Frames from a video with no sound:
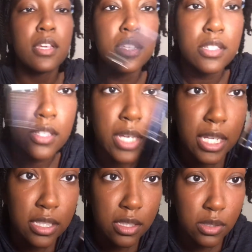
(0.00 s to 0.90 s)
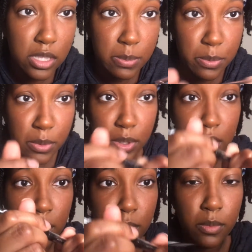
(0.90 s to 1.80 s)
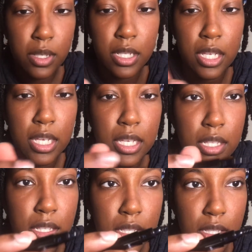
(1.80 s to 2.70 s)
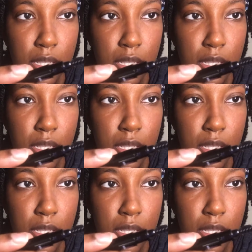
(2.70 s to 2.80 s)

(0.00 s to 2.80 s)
So it has a little spoolie on one end,